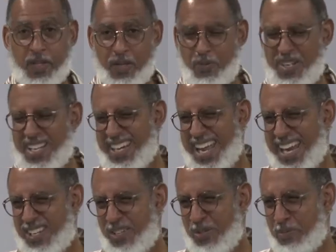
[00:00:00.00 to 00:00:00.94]
Well, it
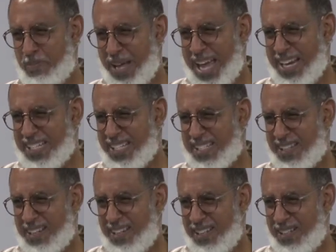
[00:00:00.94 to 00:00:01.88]
ain't too bad, just
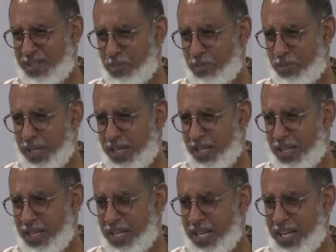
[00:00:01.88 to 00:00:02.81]
a little bit.
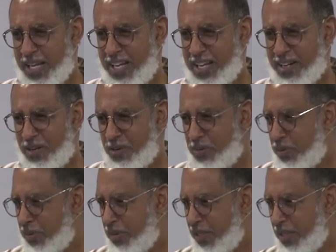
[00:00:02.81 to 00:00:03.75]
You know,
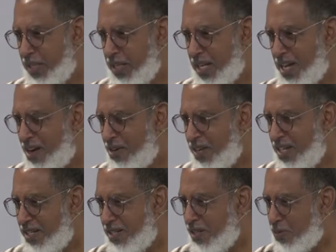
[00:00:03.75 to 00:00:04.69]
all
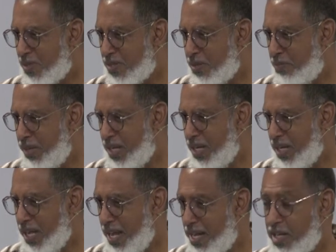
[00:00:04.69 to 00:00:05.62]
he took was some penny
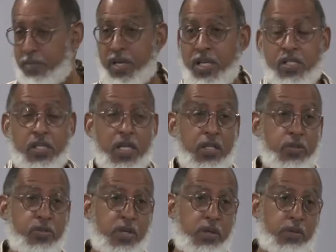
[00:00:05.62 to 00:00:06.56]
candy, but he still
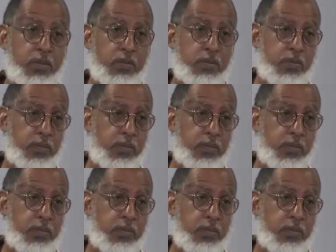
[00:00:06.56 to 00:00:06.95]
stole.